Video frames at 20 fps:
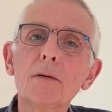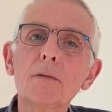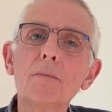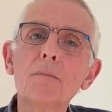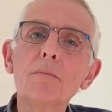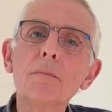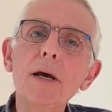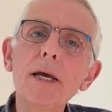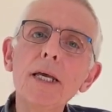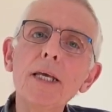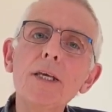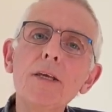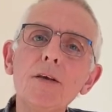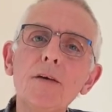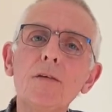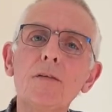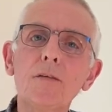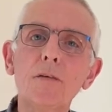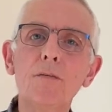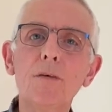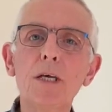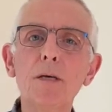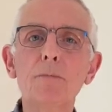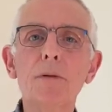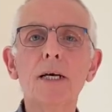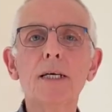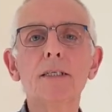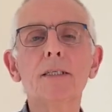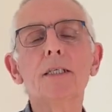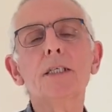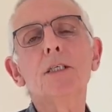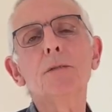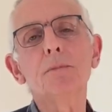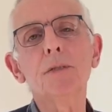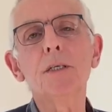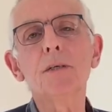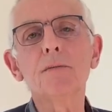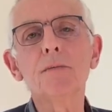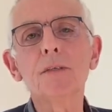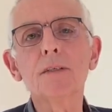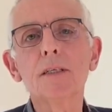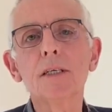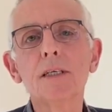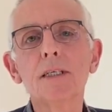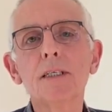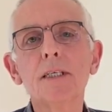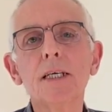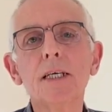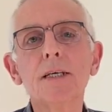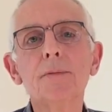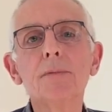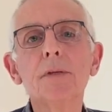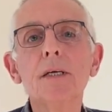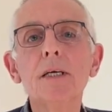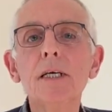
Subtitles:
make use of eBay's dispute facility.